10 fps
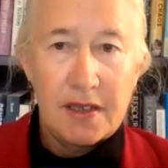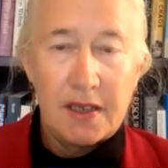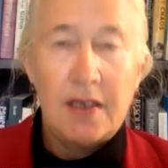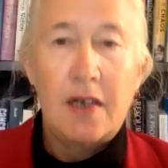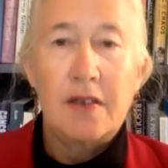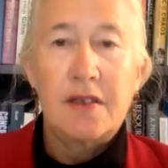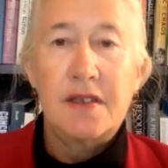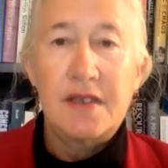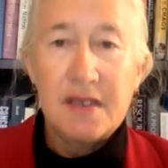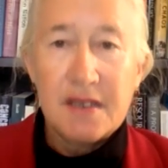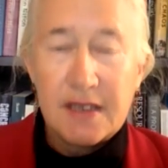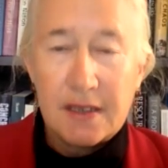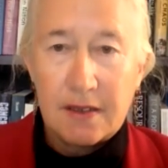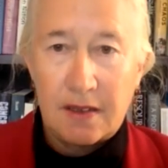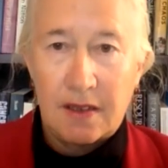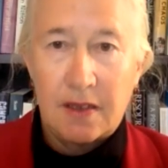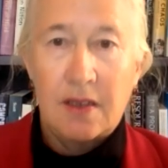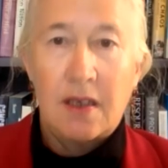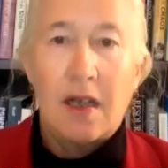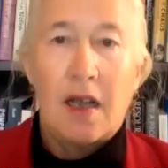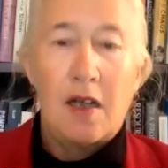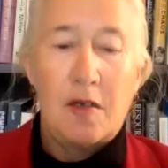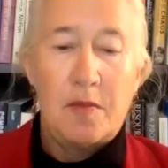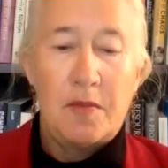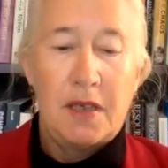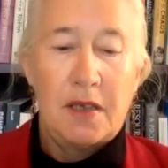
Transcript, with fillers: in our existing um,